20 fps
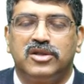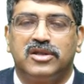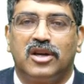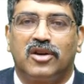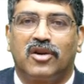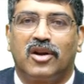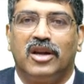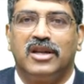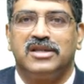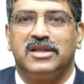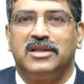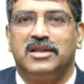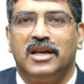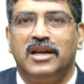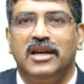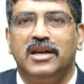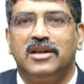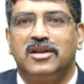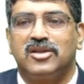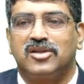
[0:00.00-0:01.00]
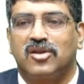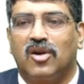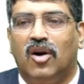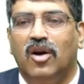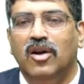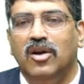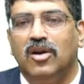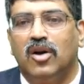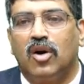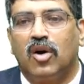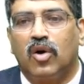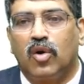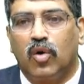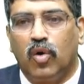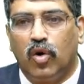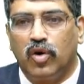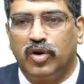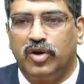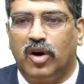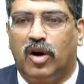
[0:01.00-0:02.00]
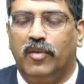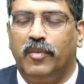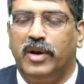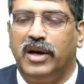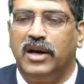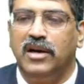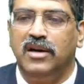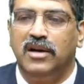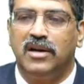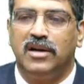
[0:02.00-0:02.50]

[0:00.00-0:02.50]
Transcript: circulation, then it is called codominant